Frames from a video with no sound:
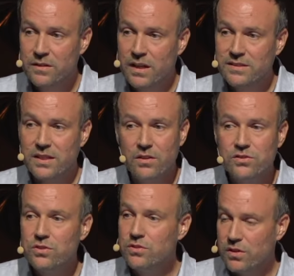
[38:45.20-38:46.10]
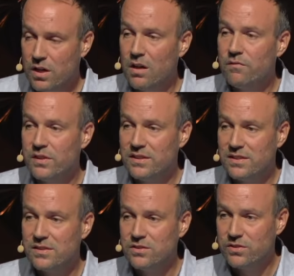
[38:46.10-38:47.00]
that tells you your confidence
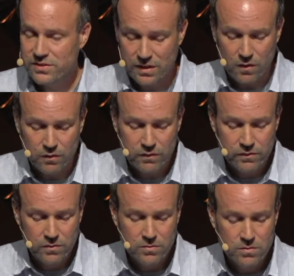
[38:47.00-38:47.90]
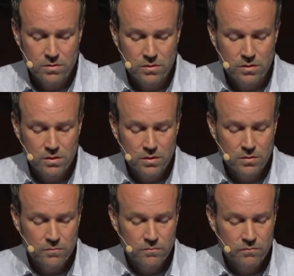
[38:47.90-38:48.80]
is in yourself.
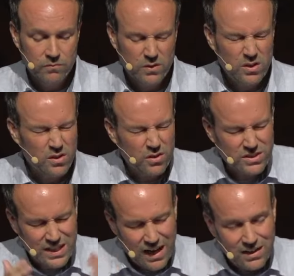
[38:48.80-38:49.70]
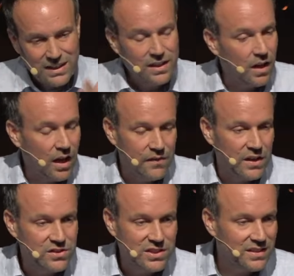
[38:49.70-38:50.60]
You're telling God
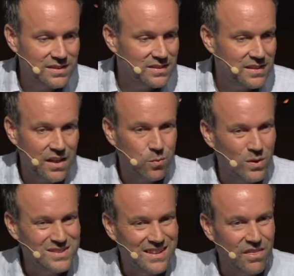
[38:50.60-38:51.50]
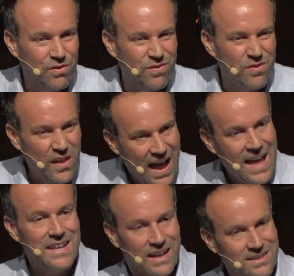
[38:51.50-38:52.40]
that Jesus' death wasn't
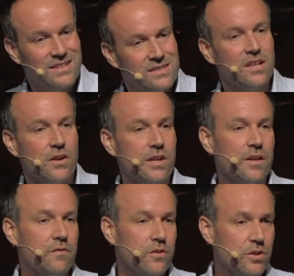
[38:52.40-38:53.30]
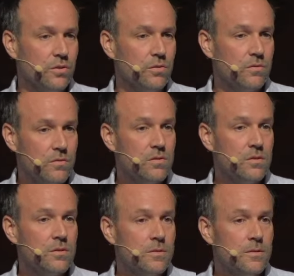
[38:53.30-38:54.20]
that necessary for you.
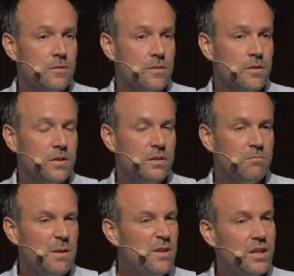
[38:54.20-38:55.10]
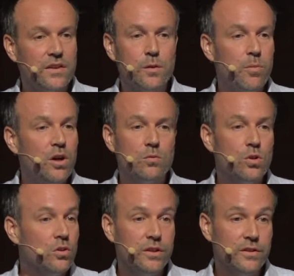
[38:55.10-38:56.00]
Maybe it got the ball
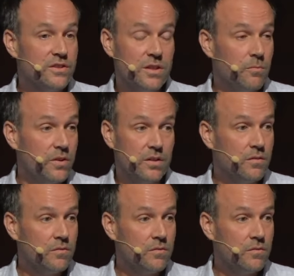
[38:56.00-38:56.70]
rolling or something.